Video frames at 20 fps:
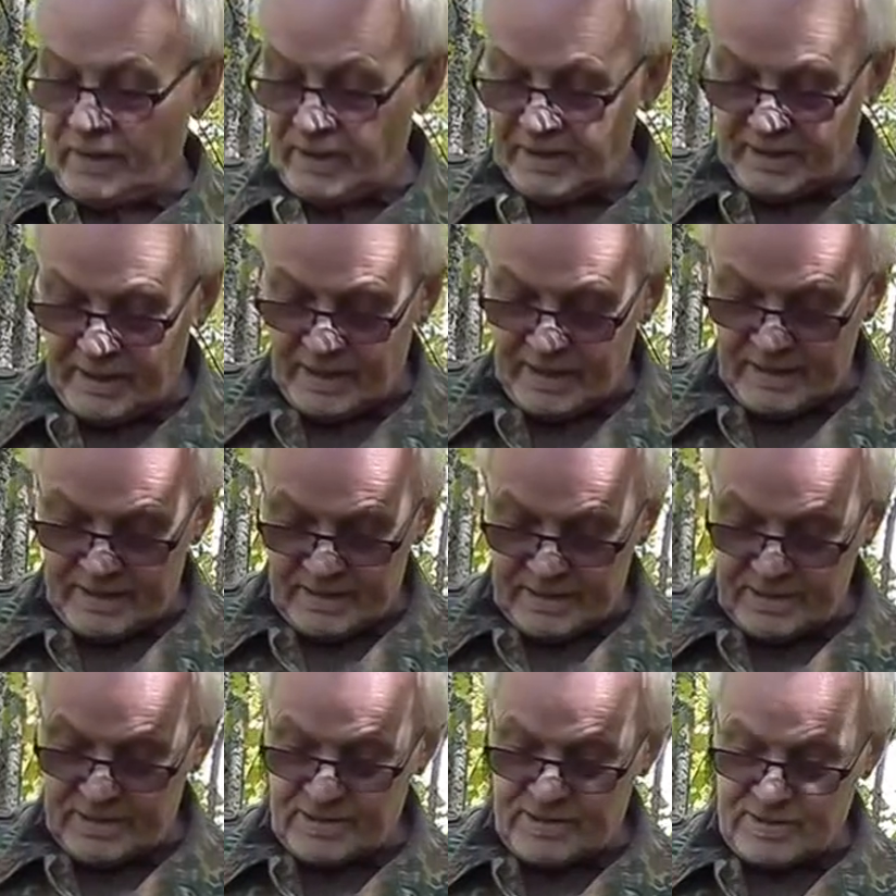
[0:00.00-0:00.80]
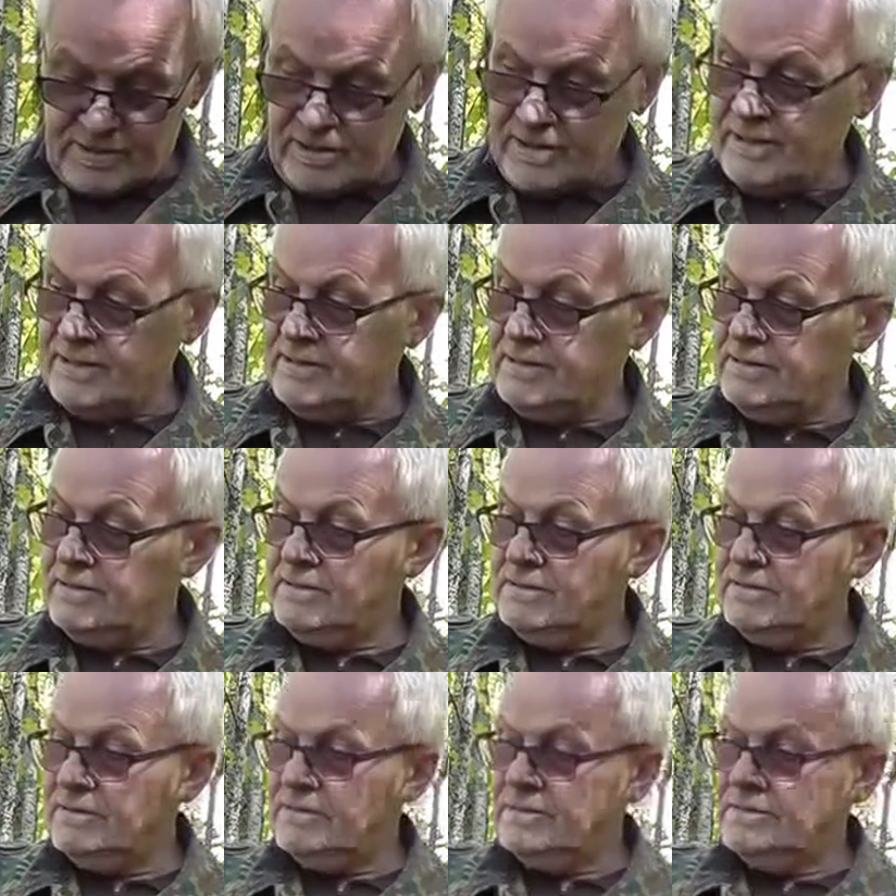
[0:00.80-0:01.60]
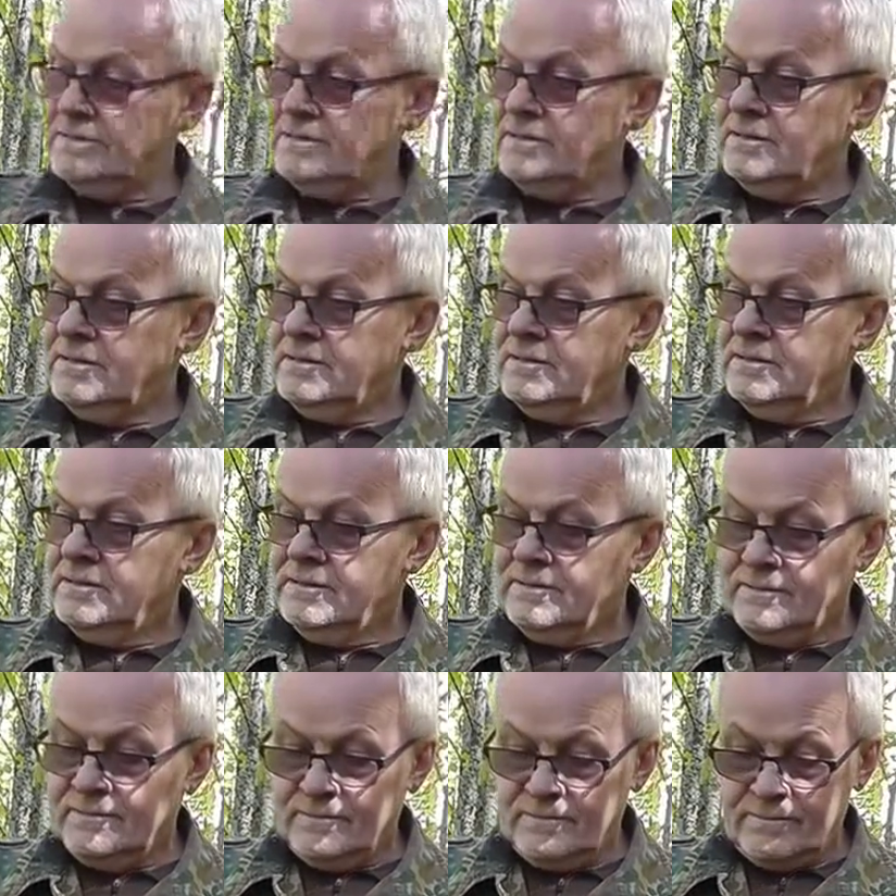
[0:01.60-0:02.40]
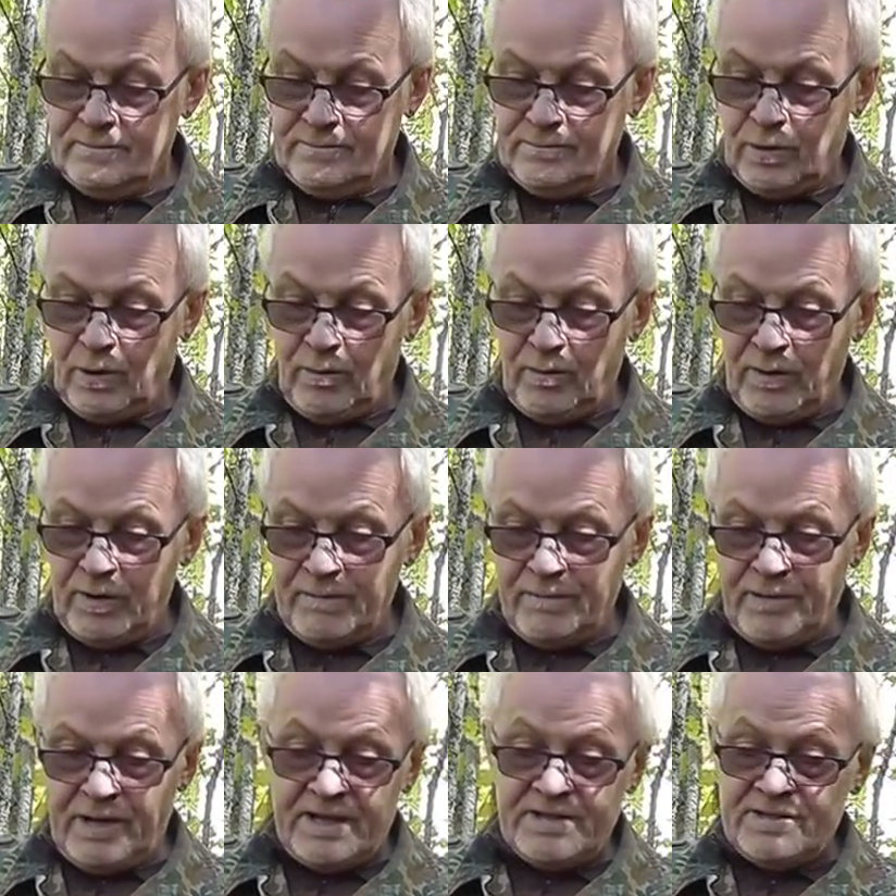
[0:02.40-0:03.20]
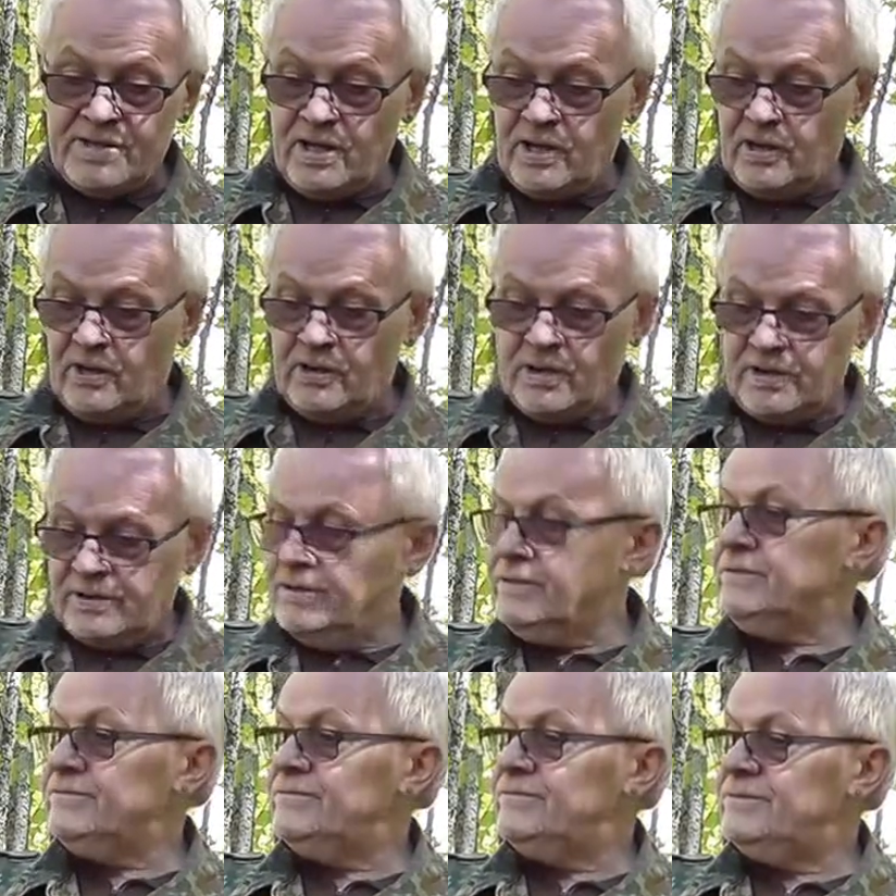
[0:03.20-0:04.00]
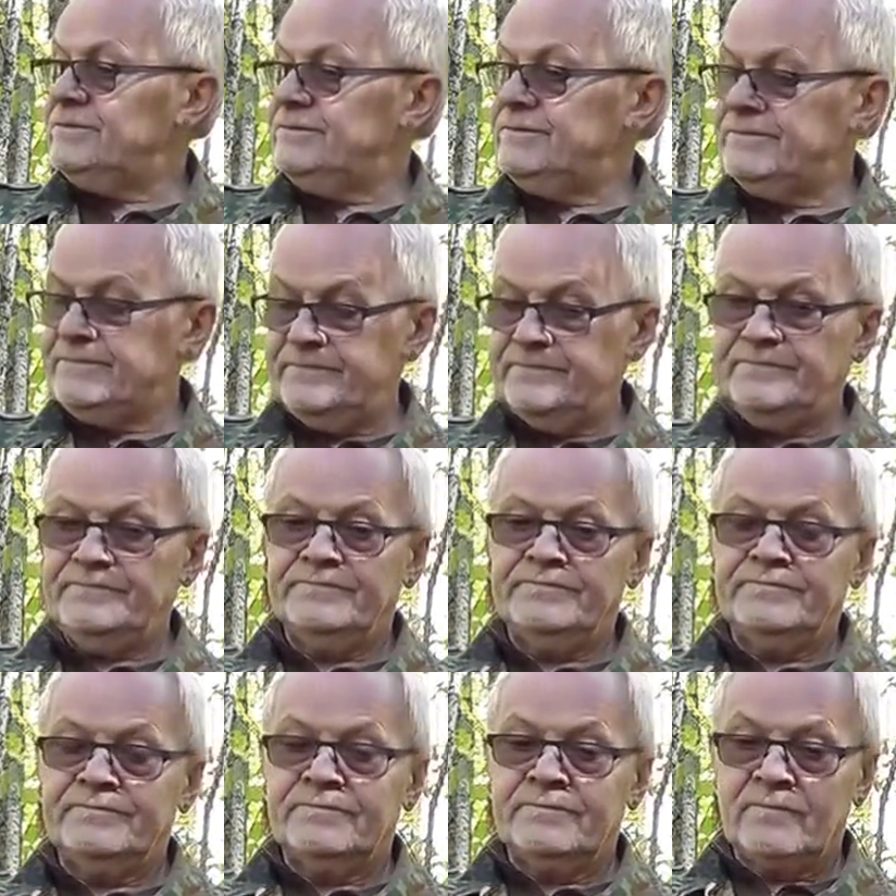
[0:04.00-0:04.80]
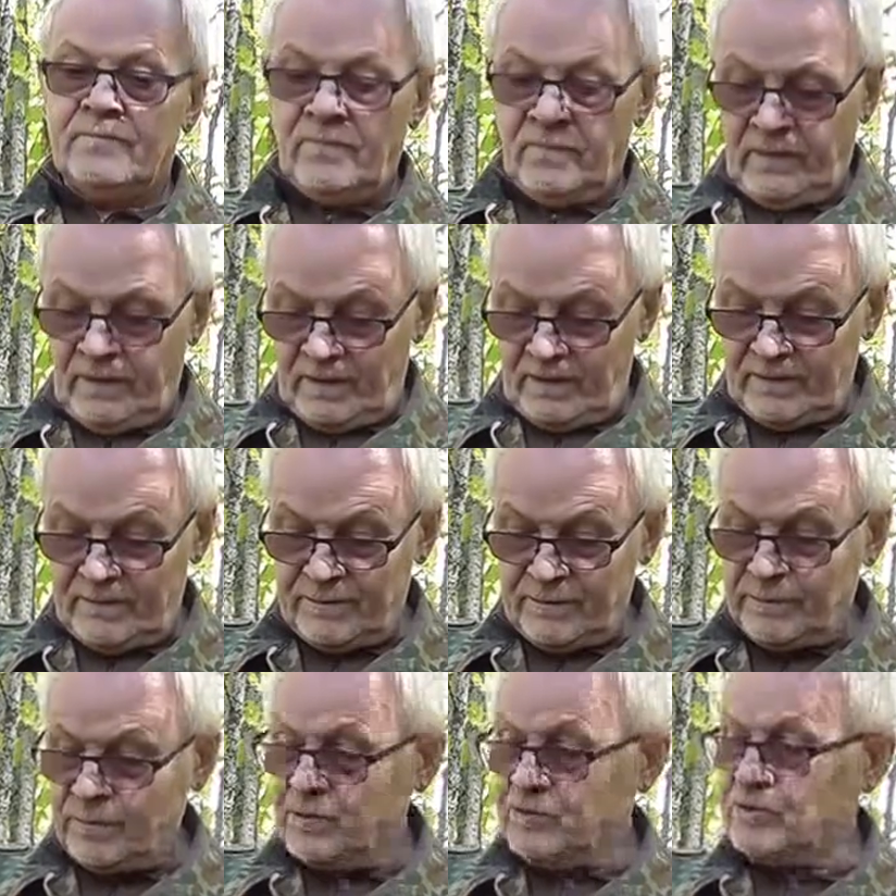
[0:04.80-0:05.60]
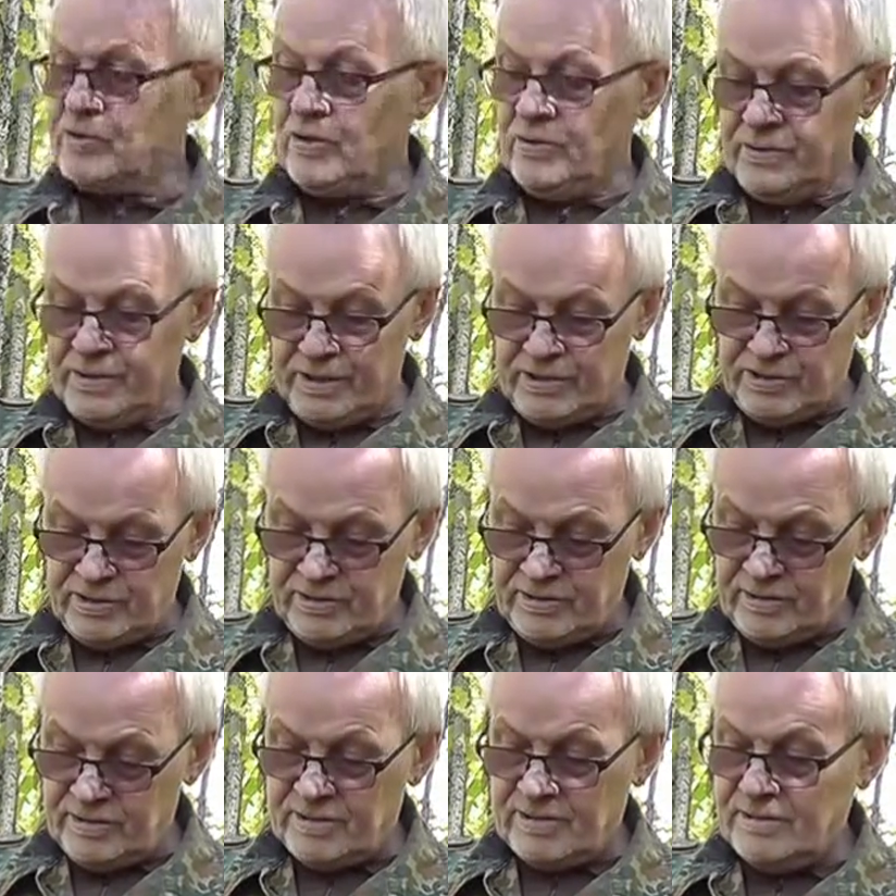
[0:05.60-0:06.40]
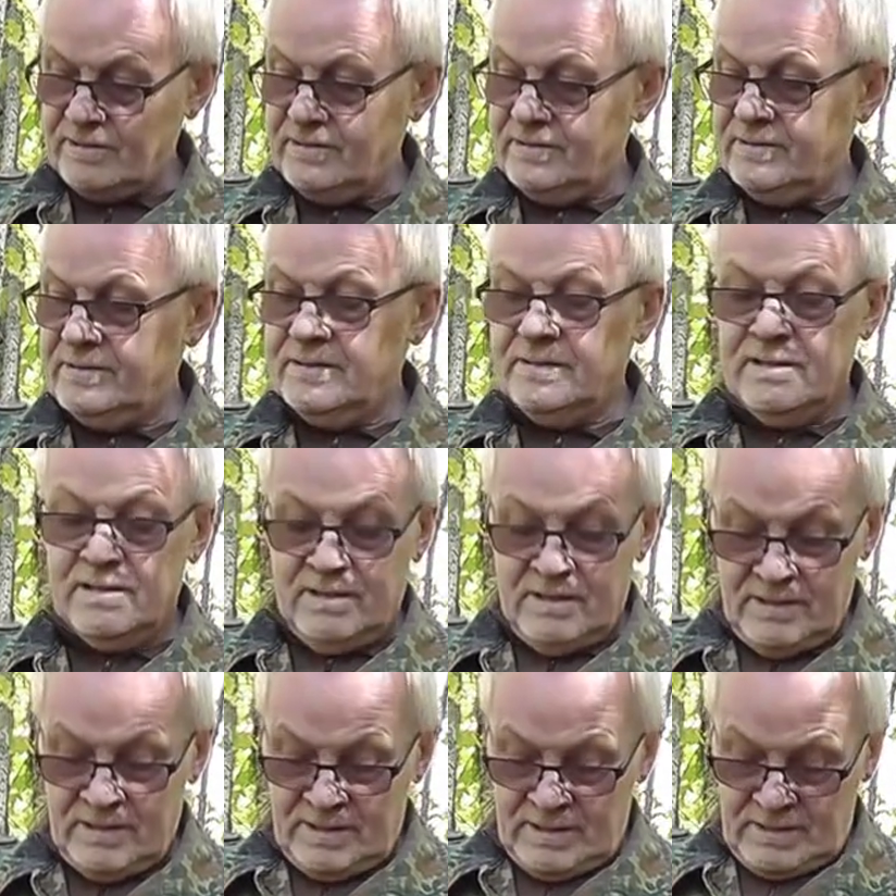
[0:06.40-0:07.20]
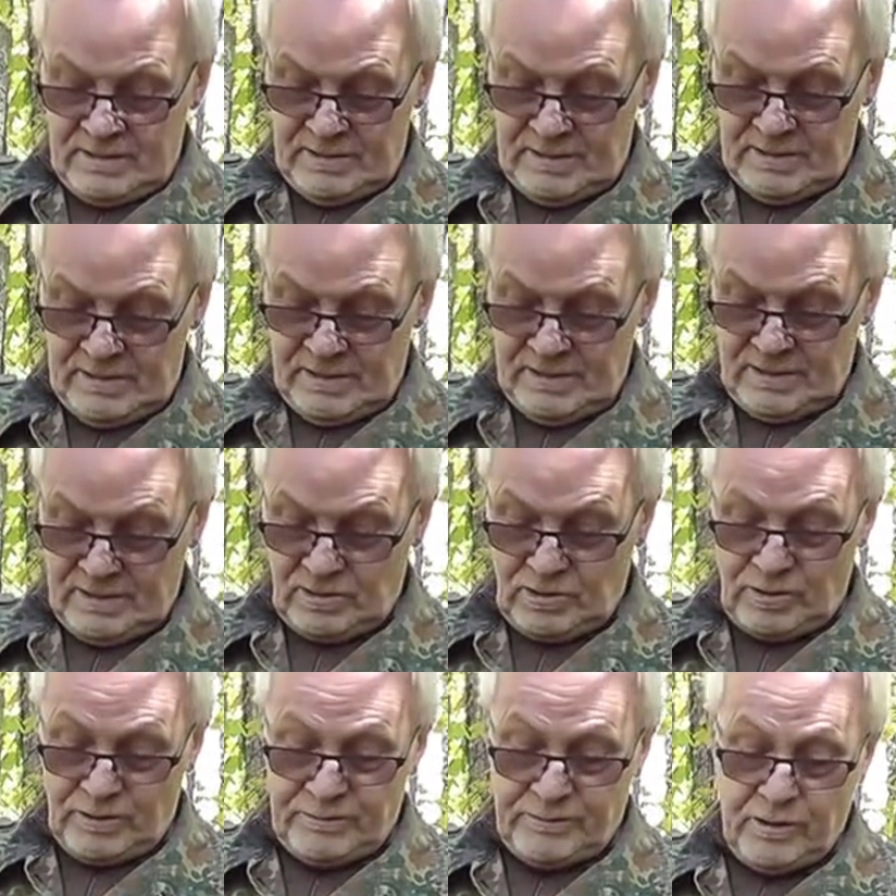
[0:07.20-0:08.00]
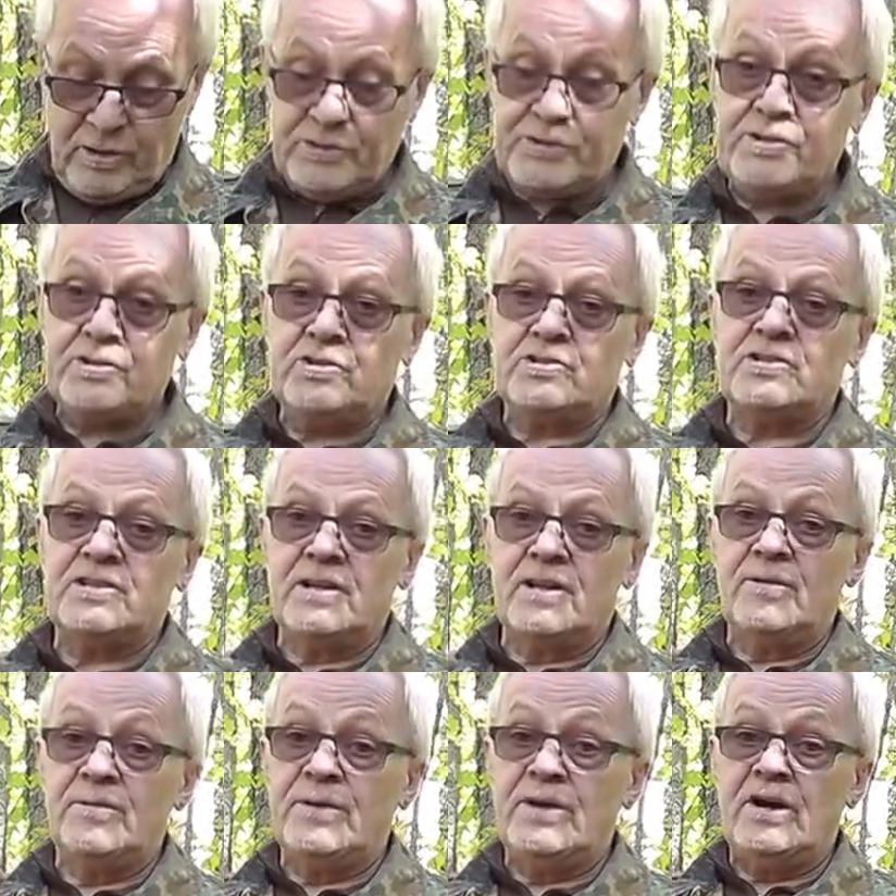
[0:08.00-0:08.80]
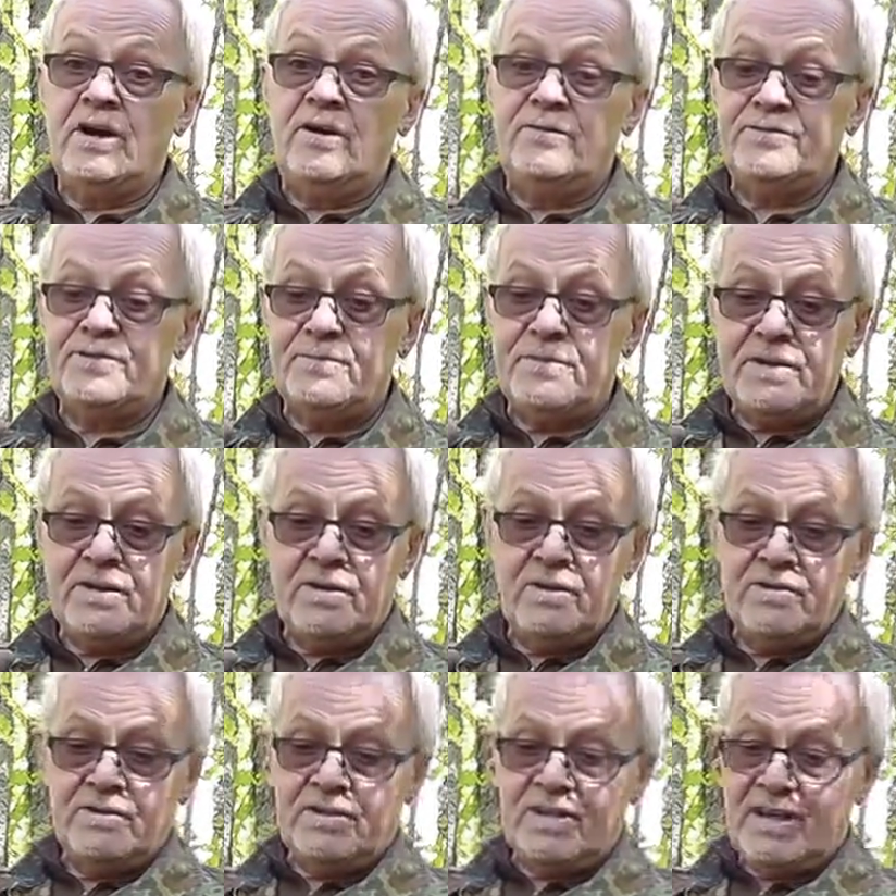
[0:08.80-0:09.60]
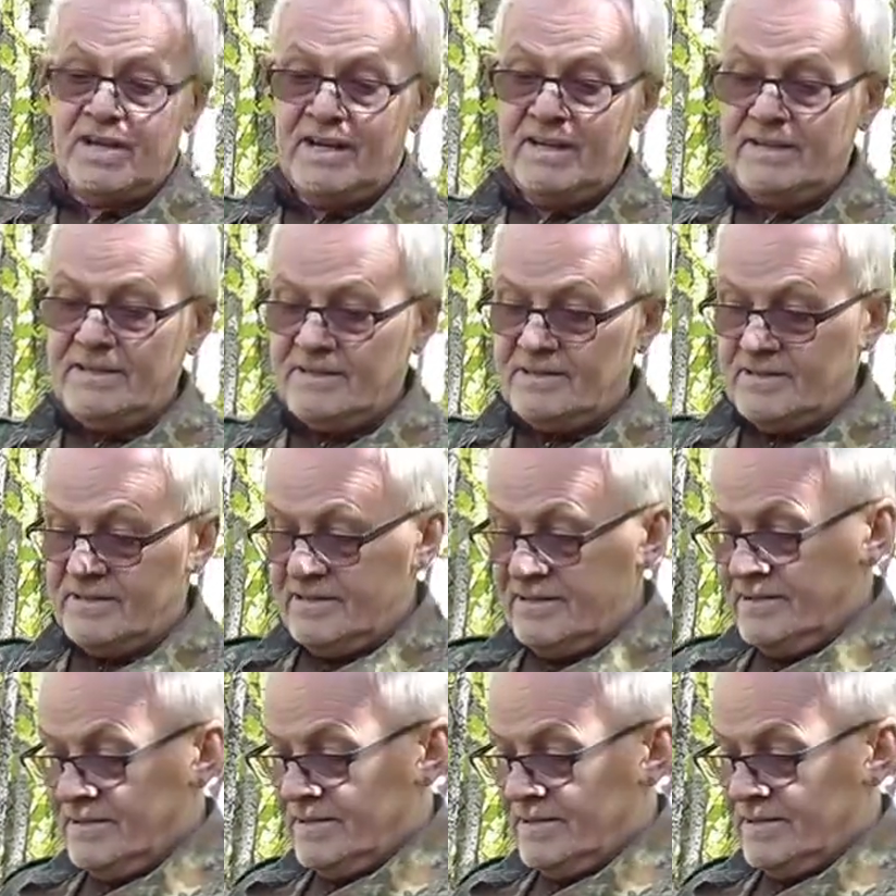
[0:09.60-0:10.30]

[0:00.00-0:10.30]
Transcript: again is uh, probably plenty long enough for most conditions. Uh, could afford to cut a little bit off depending on your height,